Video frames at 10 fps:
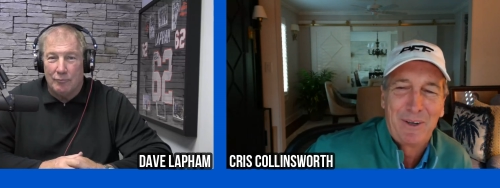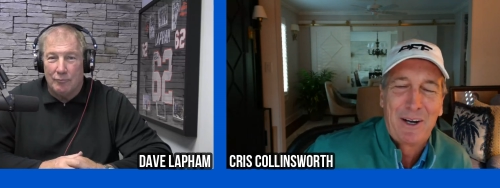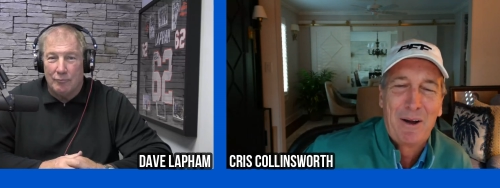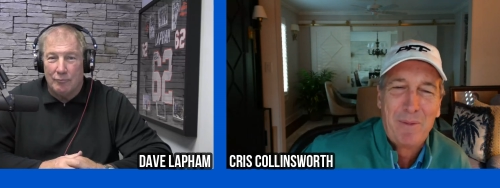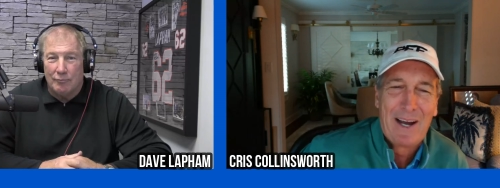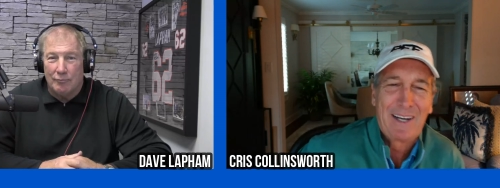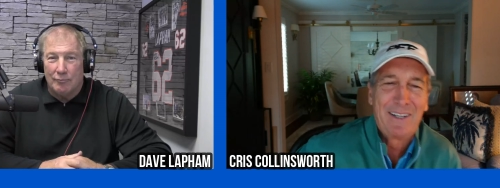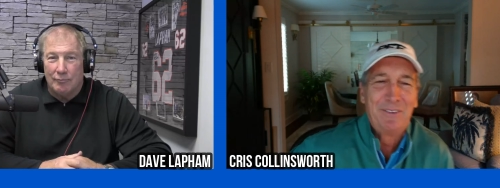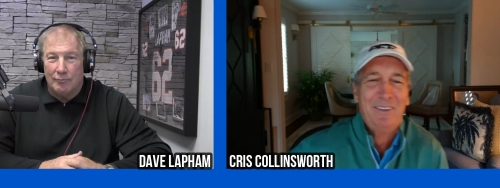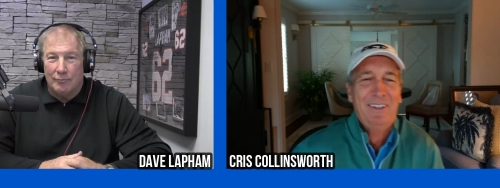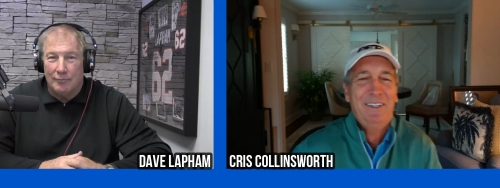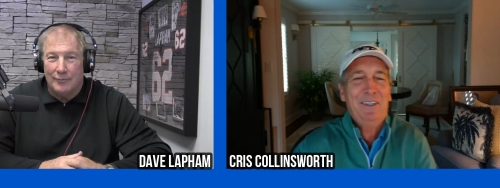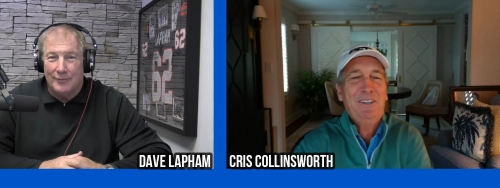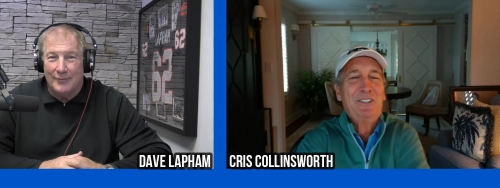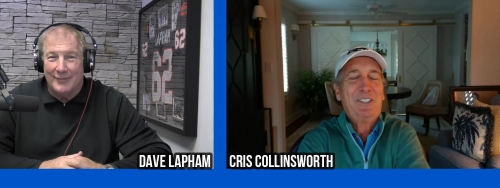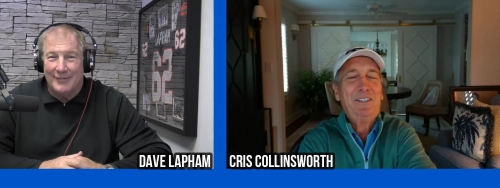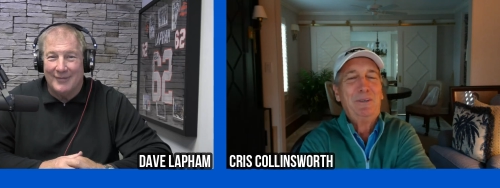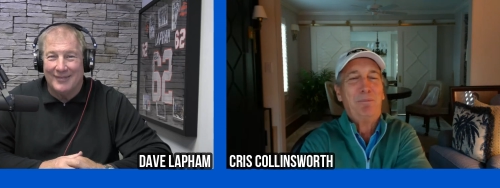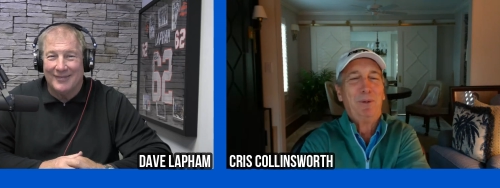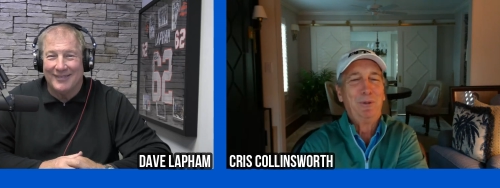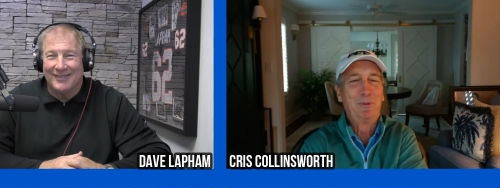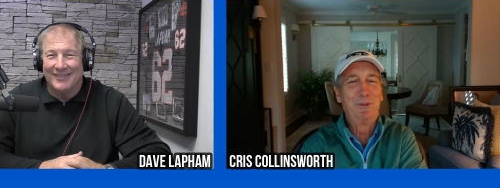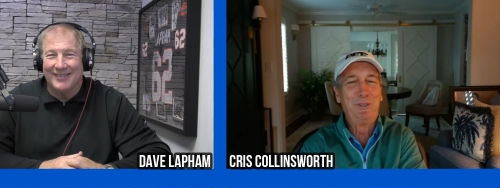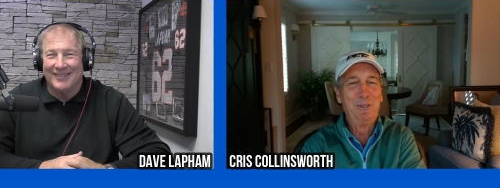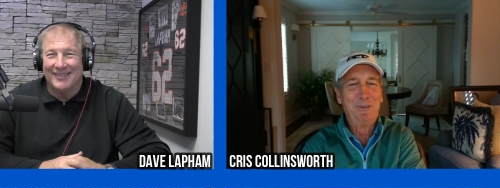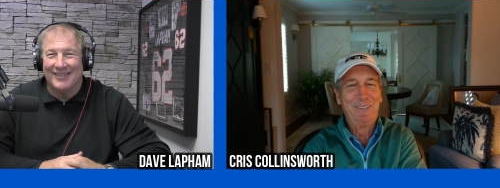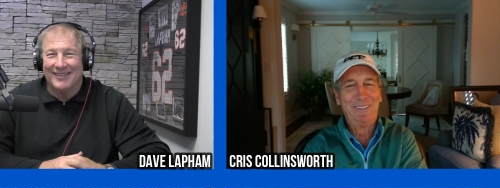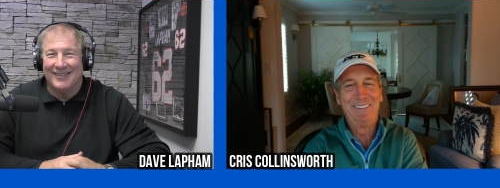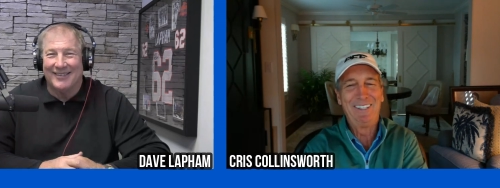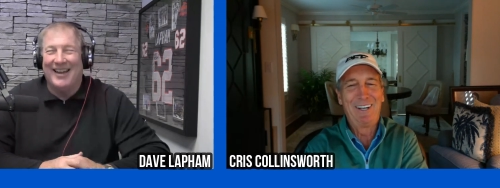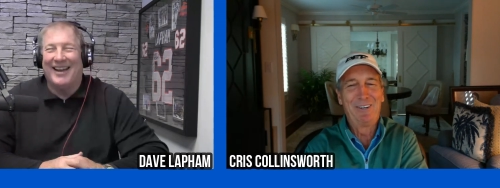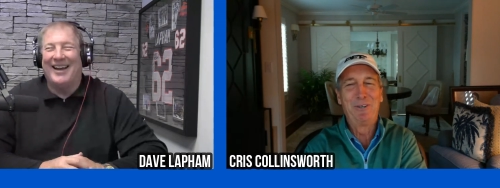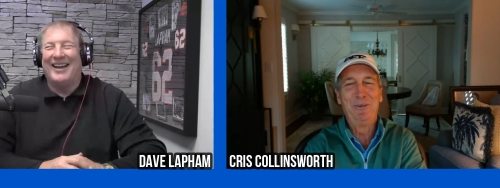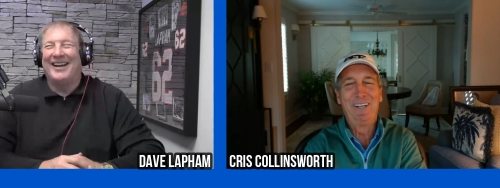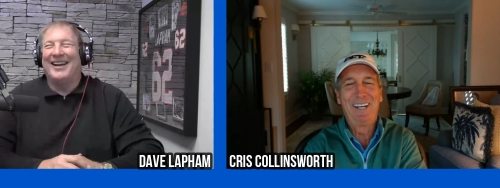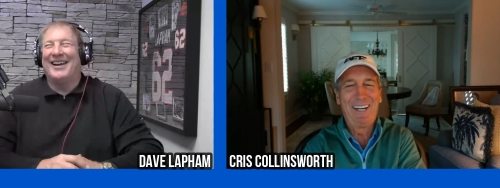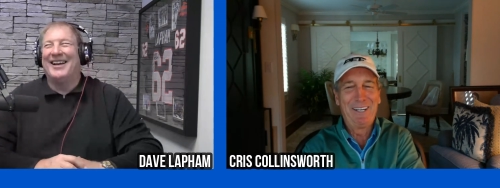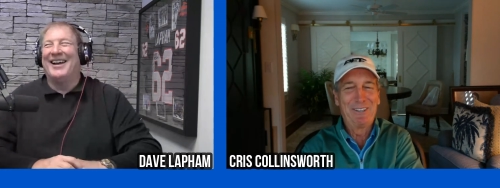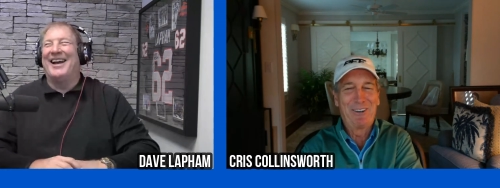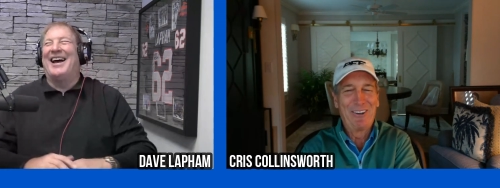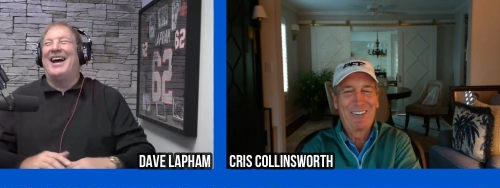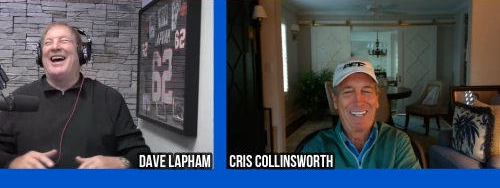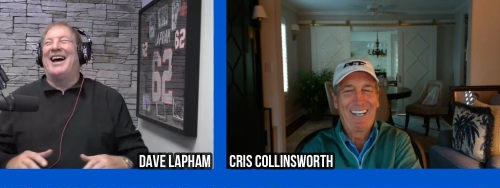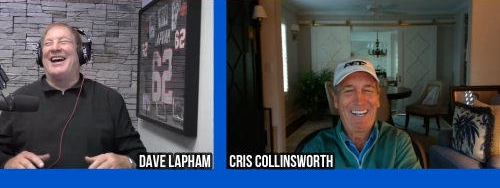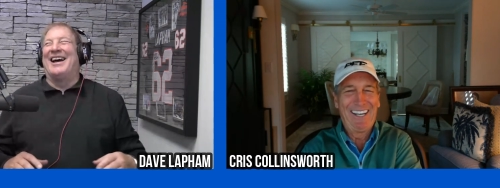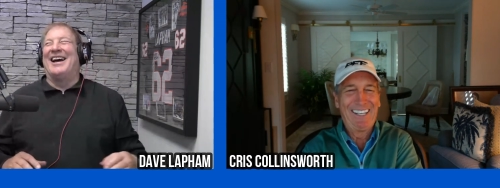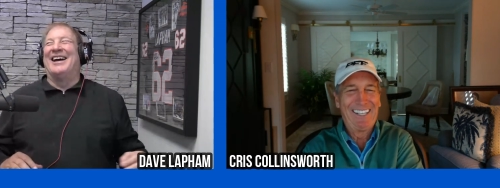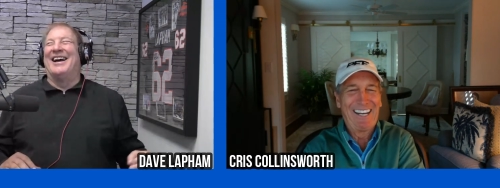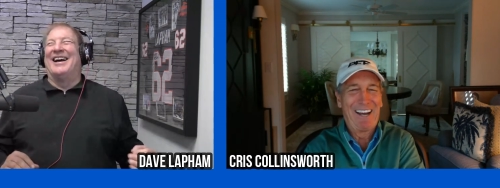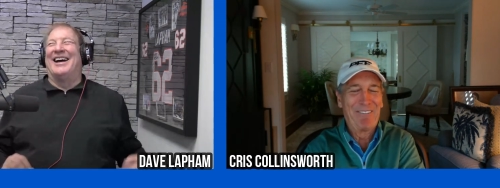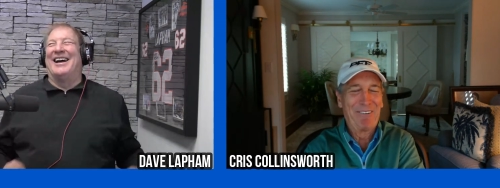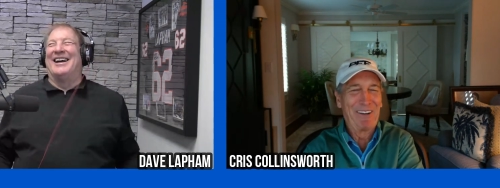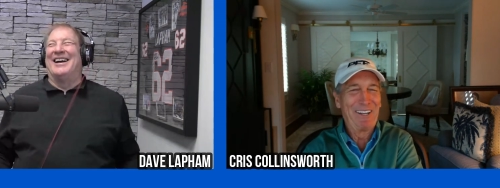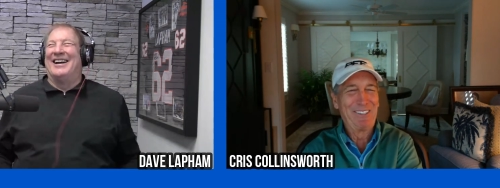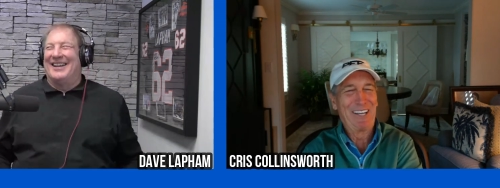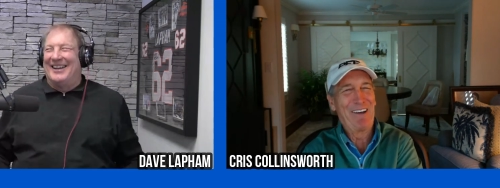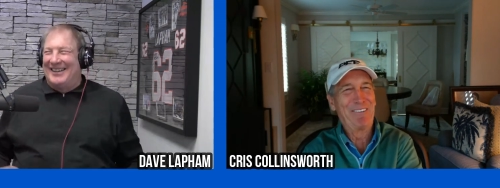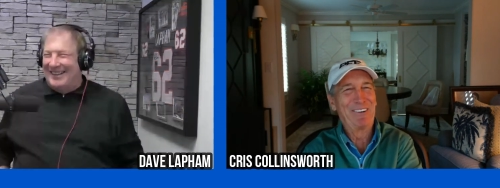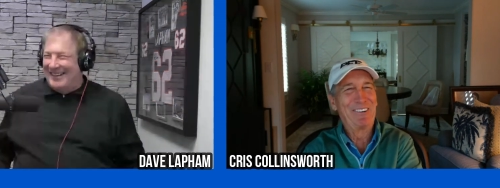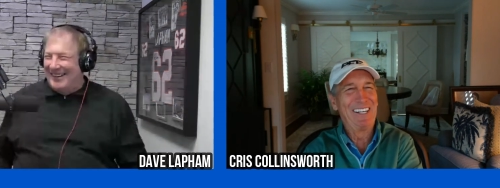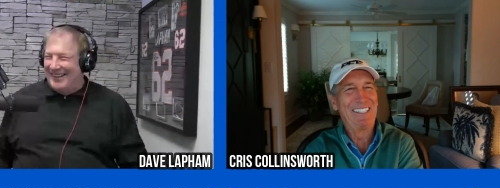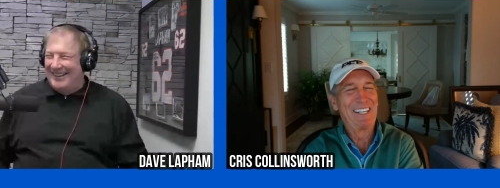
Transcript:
Speaker 1: to come back and sit in the booth with you and yell "Who Dey" all day and have a have a great